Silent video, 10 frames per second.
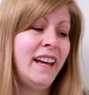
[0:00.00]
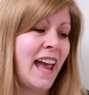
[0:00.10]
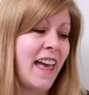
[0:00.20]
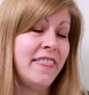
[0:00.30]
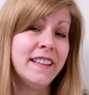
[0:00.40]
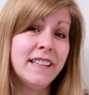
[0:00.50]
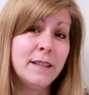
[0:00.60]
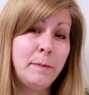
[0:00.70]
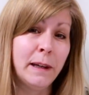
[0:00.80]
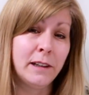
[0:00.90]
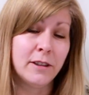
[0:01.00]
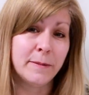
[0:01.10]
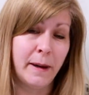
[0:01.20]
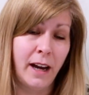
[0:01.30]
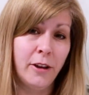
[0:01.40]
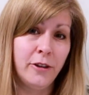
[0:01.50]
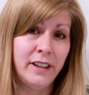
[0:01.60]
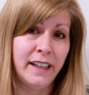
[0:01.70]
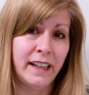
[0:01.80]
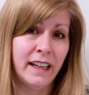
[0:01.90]
And this is Pickles, my other
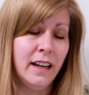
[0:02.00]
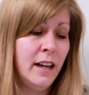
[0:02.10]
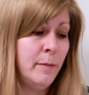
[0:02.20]
linny.